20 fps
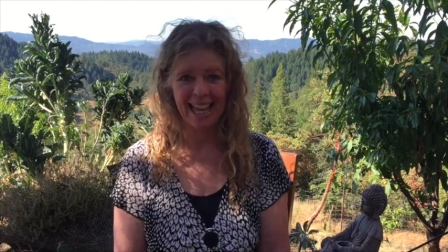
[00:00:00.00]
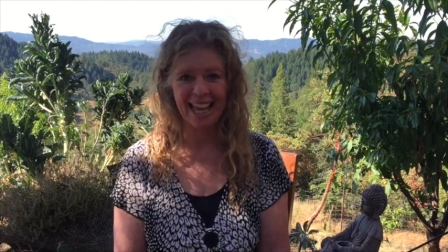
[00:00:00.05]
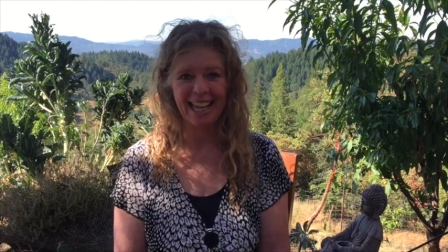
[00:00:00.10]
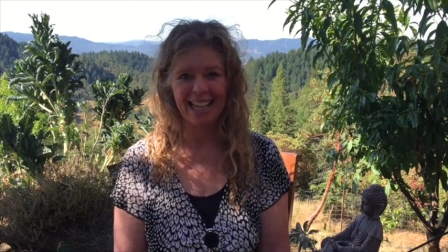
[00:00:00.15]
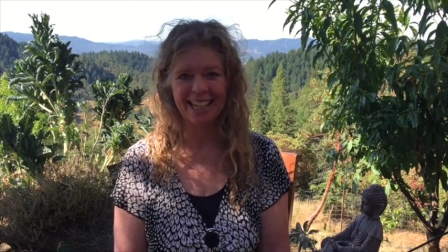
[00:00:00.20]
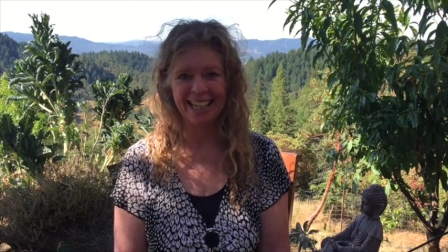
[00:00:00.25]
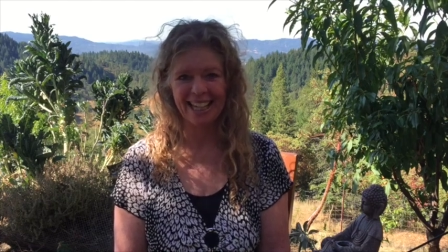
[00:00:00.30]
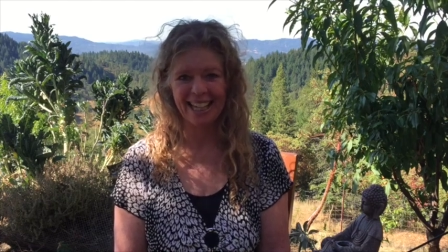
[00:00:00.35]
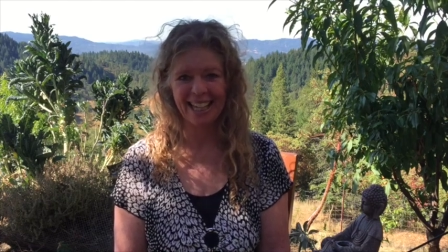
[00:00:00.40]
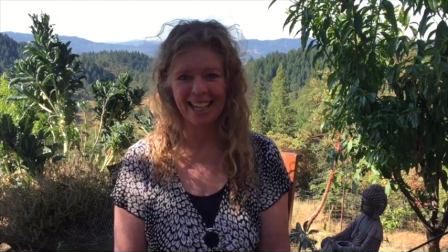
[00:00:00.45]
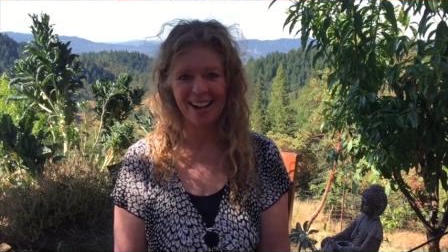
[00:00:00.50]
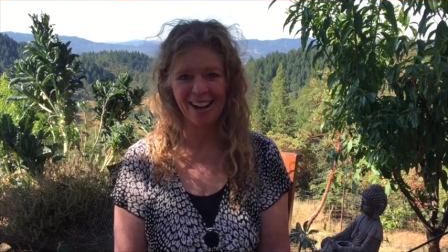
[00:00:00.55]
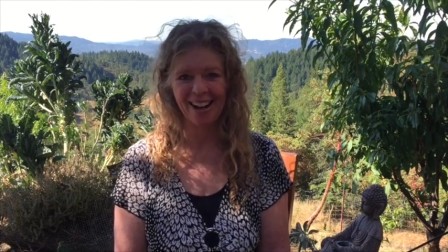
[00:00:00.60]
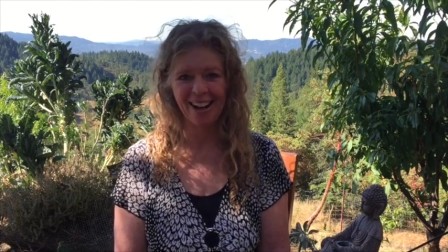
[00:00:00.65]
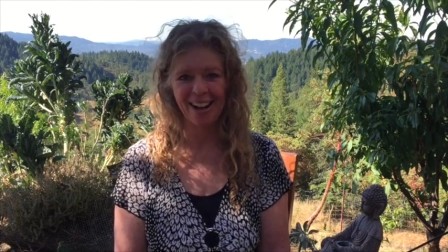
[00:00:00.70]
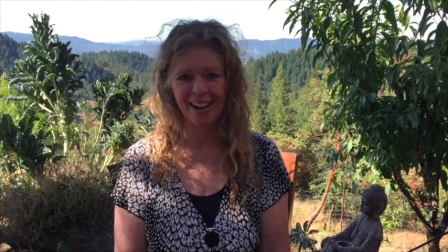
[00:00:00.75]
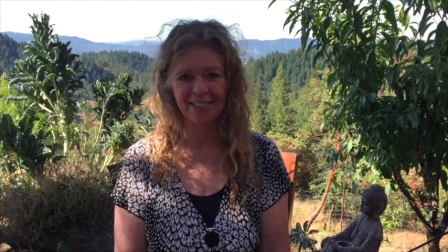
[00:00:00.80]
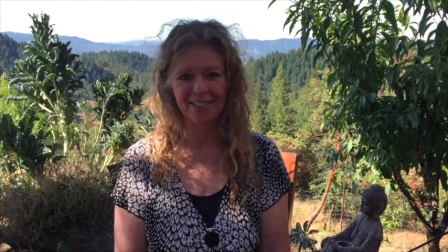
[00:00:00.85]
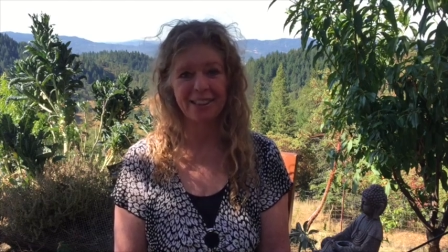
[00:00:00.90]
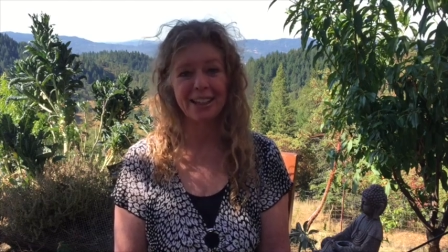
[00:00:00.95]
and get
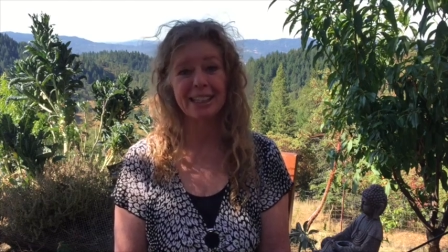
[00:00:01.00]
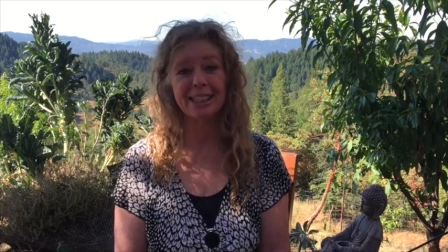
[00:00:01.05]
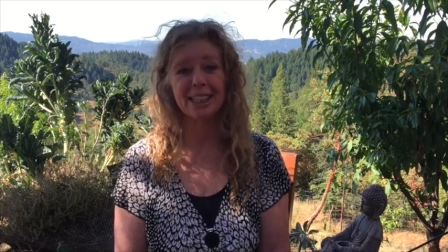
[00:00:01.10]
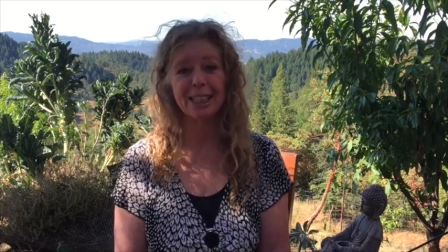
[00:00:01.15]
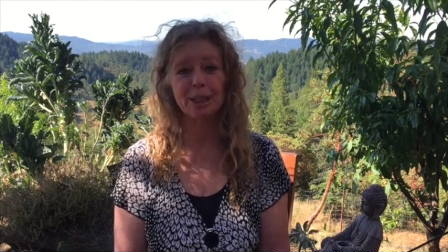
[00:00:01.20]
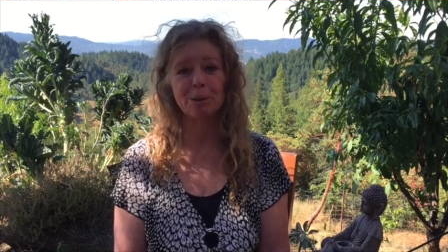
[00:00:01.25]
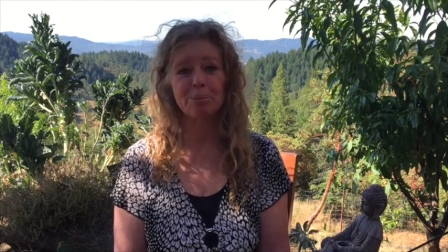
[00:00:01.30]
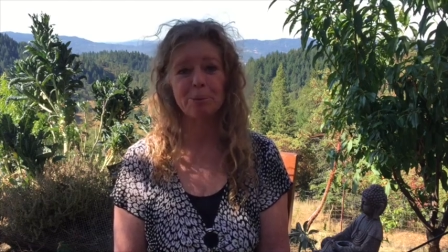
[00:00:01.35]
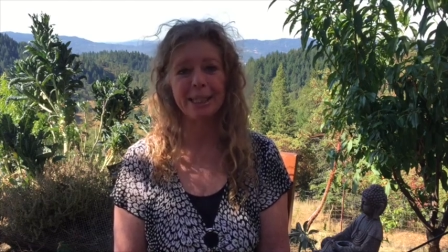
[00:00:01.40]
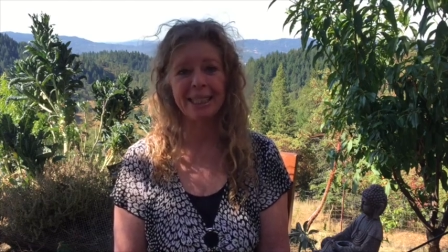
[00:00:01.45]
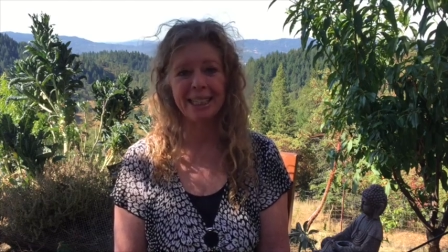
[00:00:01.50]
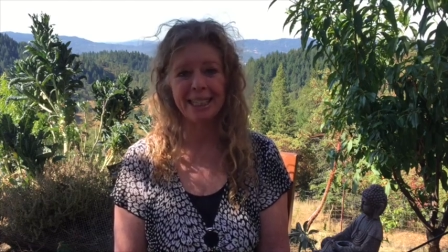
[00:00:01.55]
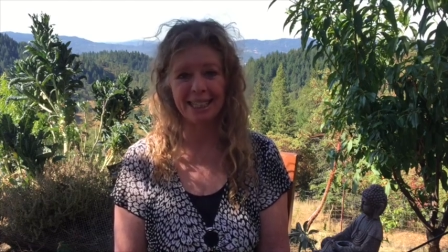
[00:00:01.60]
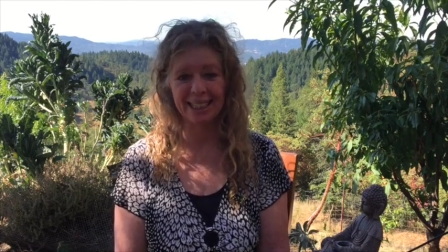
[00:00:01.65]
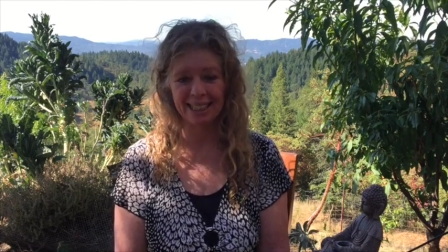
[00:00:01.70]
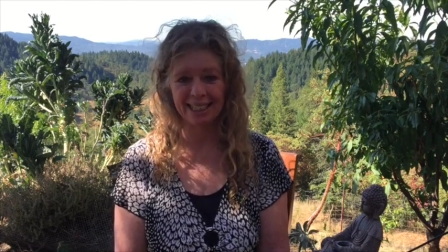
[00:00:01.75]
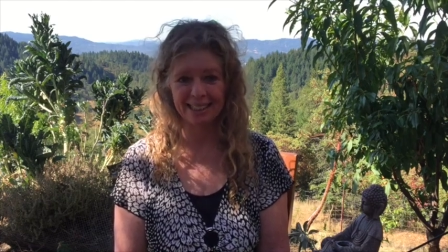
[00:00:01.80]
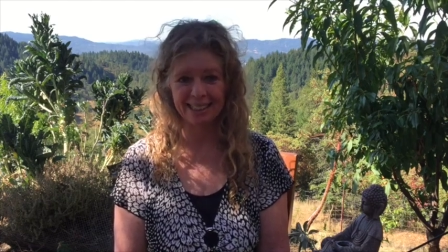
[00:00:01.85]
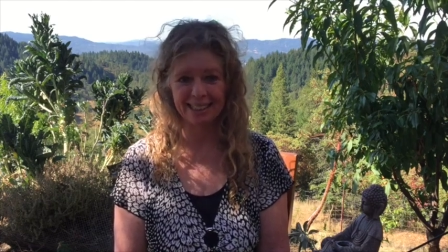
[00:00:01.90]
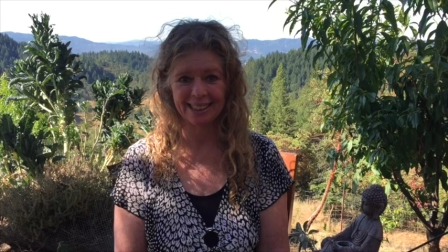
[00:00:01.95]
on the
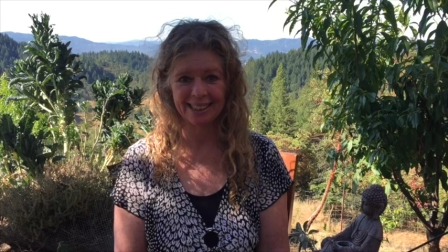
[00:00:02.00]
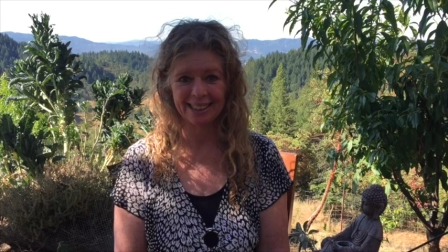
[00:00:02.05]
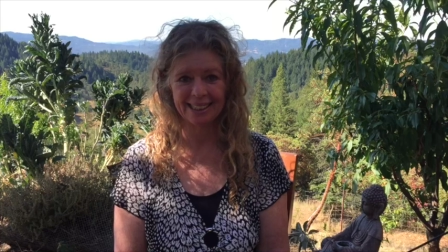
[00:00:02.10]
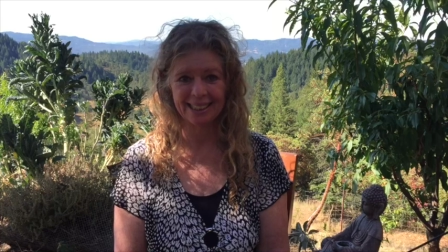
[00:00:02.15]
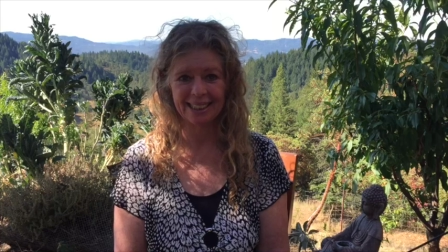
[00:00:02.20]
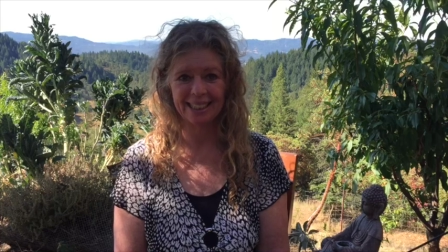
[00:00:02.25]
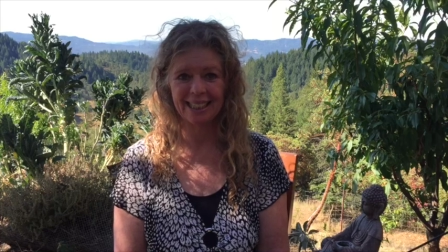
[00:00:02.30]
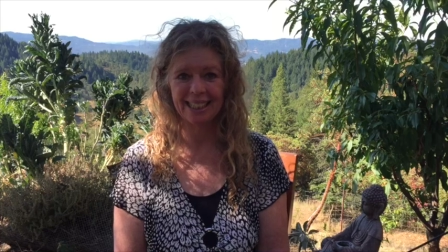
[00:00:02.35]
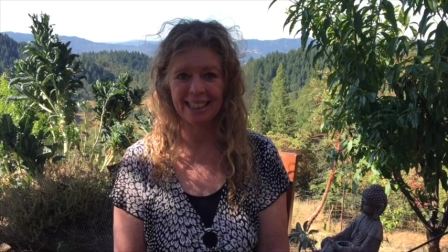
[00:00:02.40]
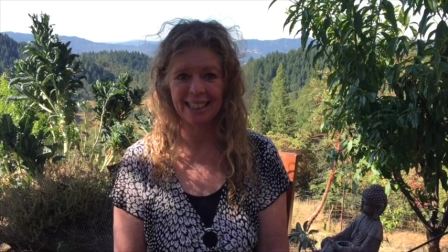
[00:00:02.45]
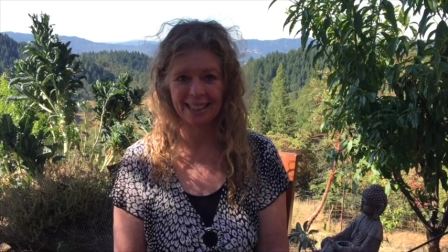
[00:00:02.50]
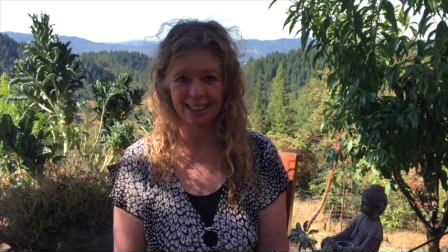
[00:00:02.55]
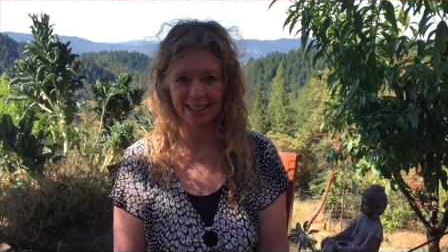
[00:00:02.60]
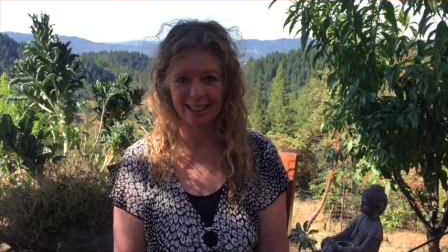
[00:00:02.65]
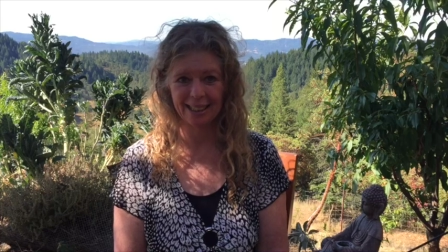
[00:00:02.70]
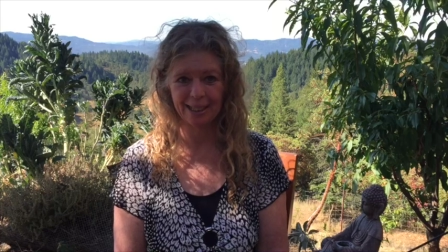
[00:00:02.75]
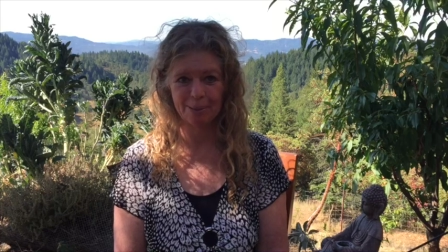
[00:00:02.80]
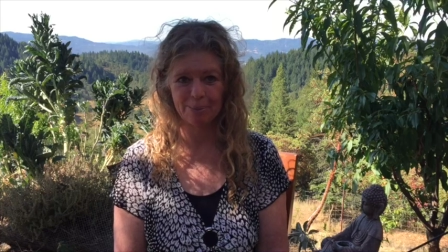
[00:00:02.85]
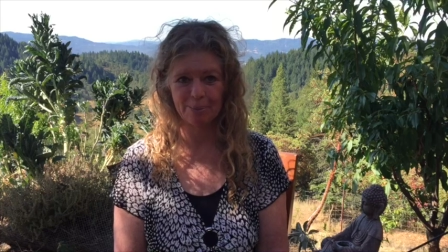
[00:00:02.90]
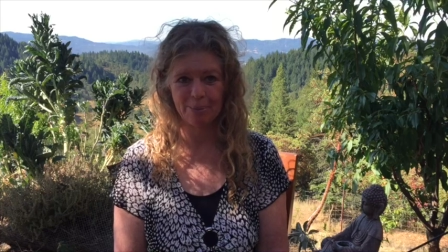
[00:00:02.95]
speediest
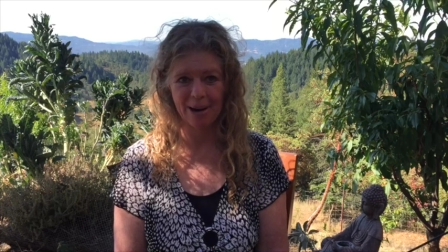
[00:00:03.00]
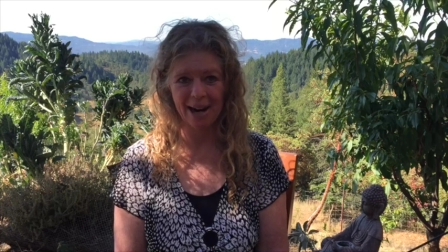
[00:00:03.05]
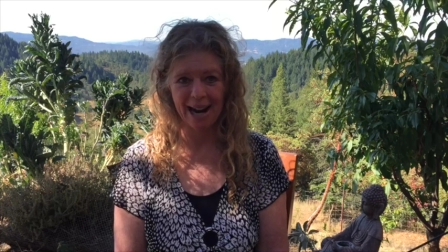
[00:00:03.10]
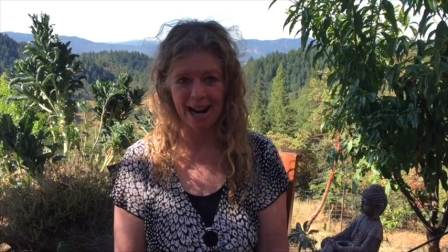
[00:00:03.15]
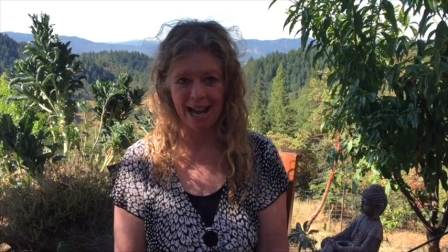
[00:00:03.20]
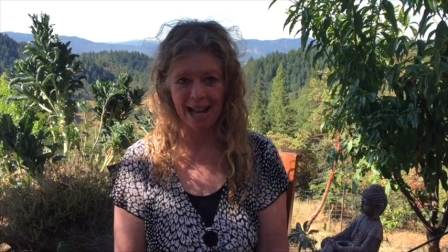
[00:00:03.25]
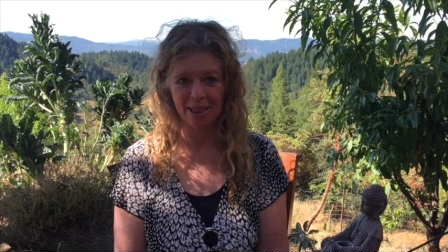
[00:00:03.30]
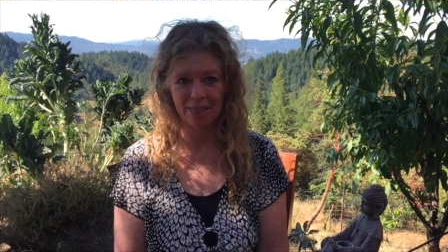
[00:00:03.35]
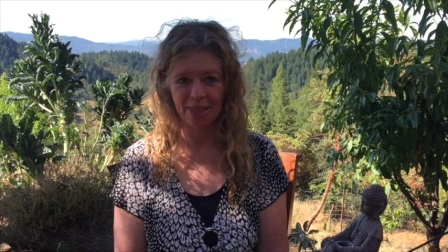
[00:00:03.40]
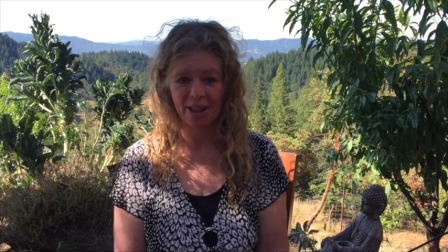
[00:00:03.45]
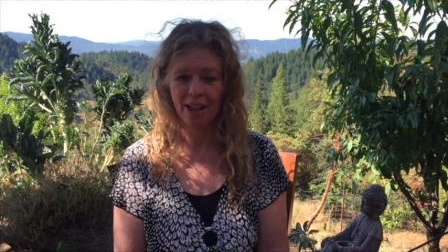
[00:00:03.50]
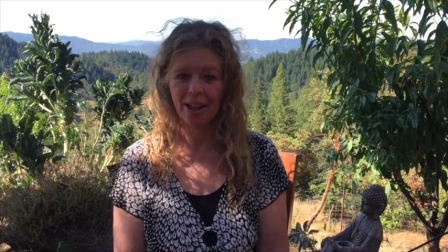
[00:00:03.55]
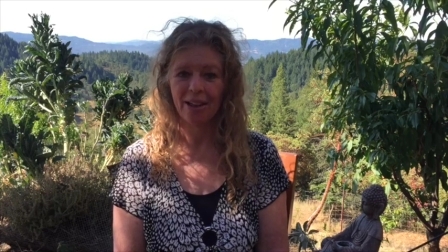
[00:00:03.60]
healing path,